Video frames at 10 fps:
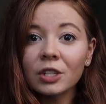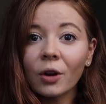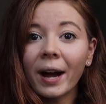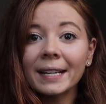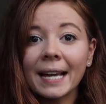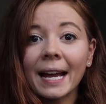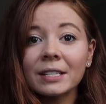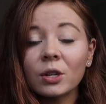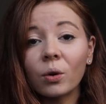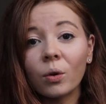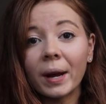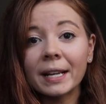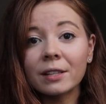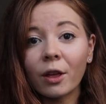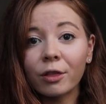So I tend to
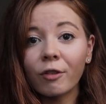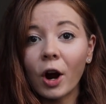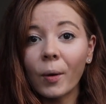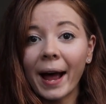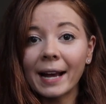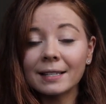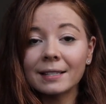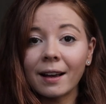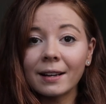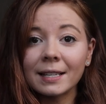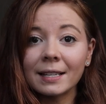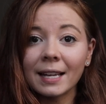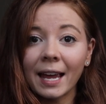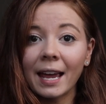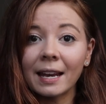always throw exercises
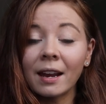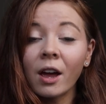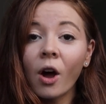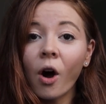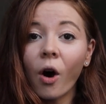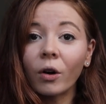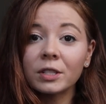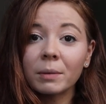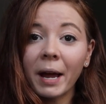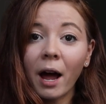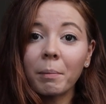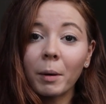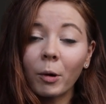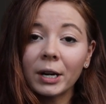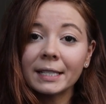in onto my upper
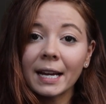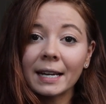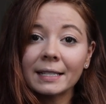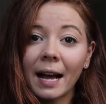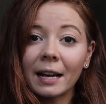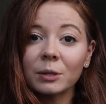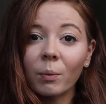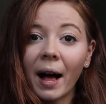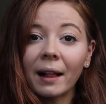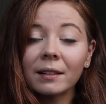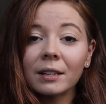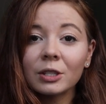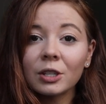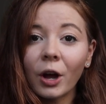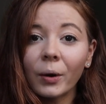body days as well.
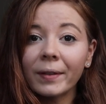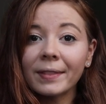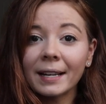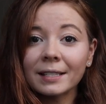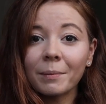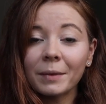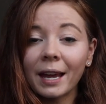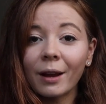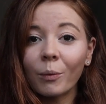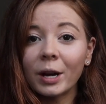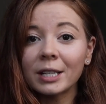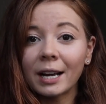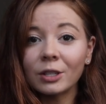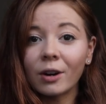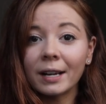So that's something which,
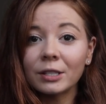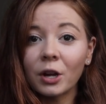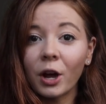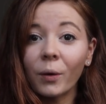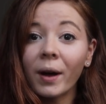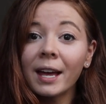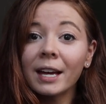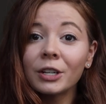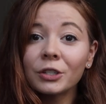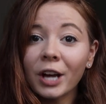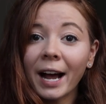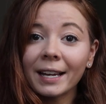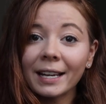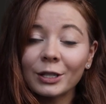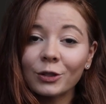as you guys know,
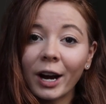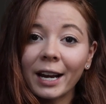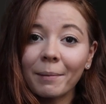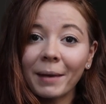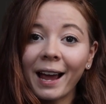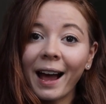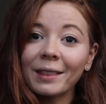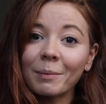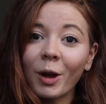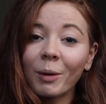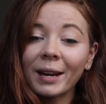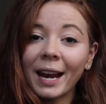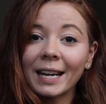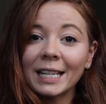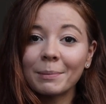Jack is training me at the moment,
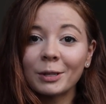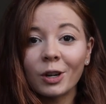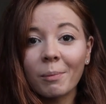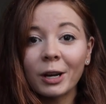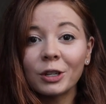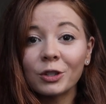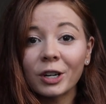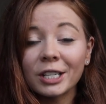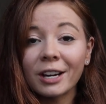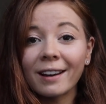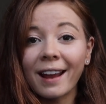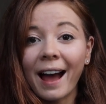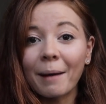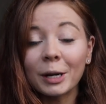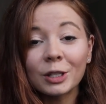and he's been doing my nutrition
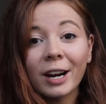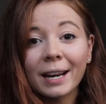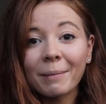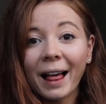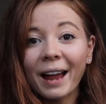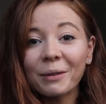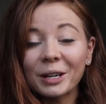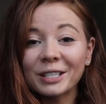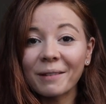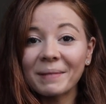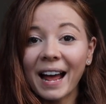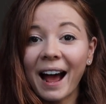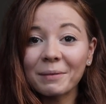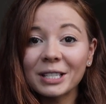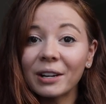and my training plan, which I've been
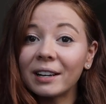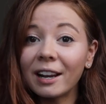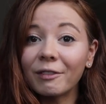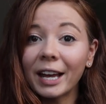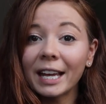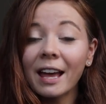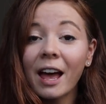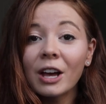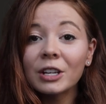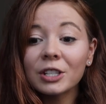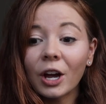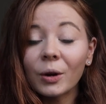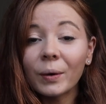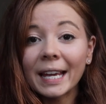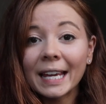absolutely loving.
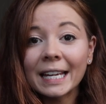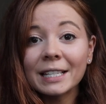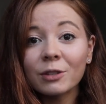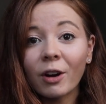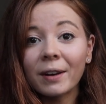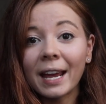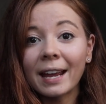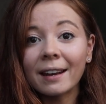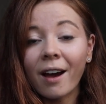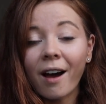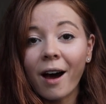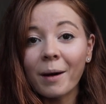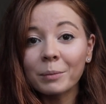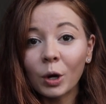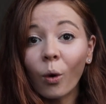So he's thrown in
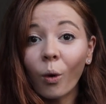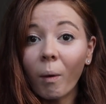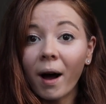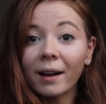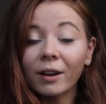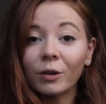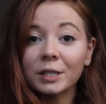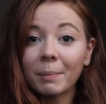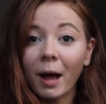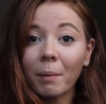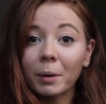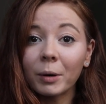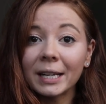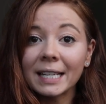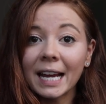core work onto my upper
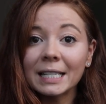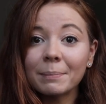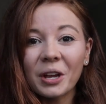body days.